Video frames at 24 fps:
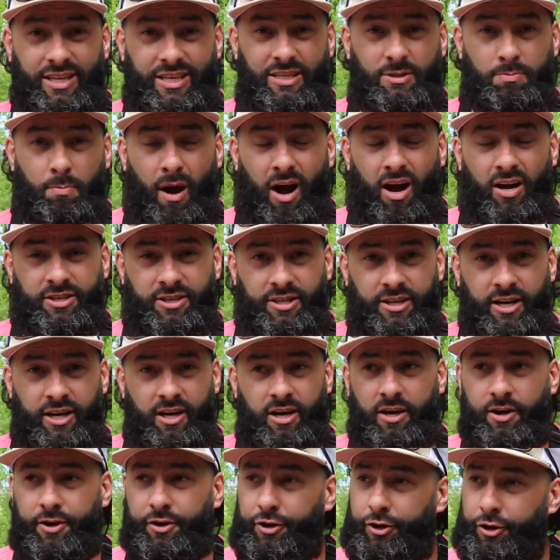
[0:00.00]
this box
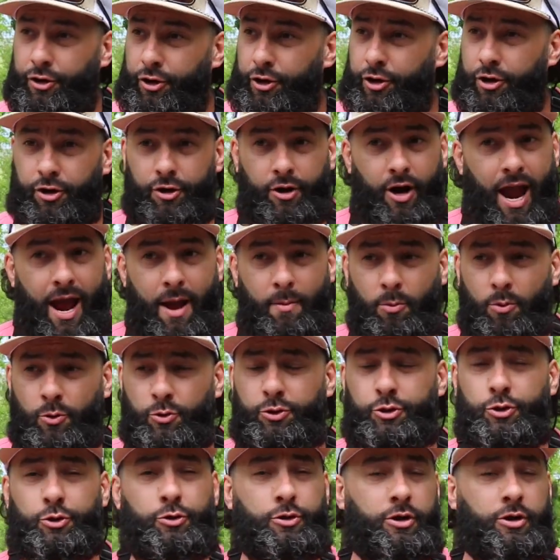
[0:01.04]
here, you're able to